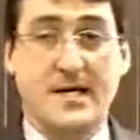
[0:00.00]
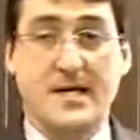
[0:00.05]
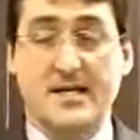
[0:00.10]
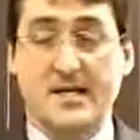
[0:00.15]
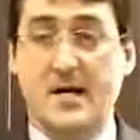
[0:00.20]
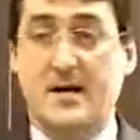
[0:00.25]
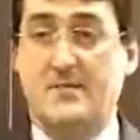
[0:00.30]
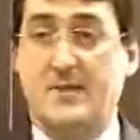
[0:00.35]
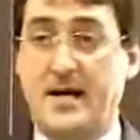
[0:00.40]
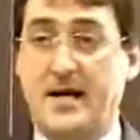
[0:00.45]

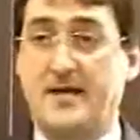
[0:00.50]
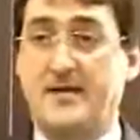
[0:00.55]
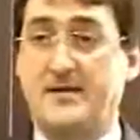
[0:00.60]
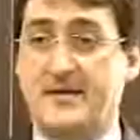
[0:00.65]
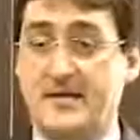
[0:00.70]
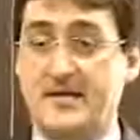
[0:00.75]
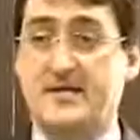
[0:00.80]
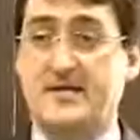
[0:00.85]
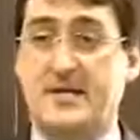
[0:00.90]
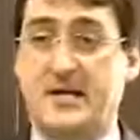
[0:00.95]
Now, by
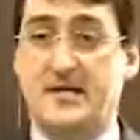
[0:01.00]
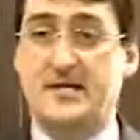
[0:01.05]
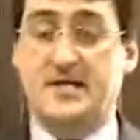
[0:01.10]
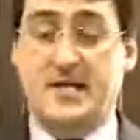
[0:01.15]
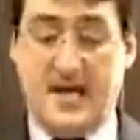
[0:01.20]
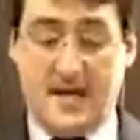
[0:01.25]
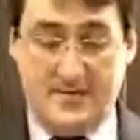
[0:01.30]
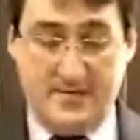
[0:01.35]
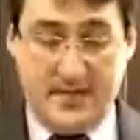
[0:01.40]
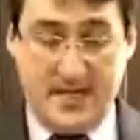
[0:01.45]
this
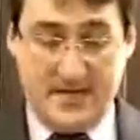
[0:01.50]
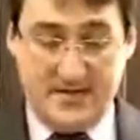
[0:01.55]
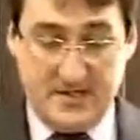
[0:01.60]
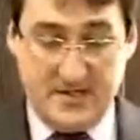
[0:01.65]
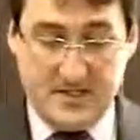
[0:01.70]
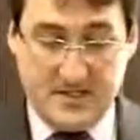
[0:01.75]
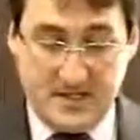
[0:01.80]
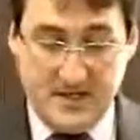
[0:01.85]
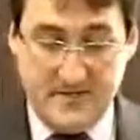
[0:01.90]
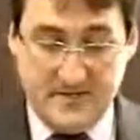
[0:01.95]
example I've
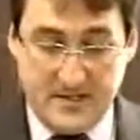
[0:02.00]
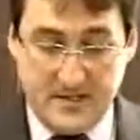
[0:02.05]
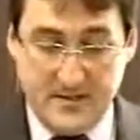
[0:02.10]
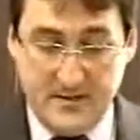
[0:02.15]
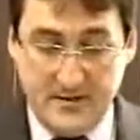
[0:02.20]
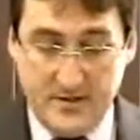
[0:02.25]
just given you,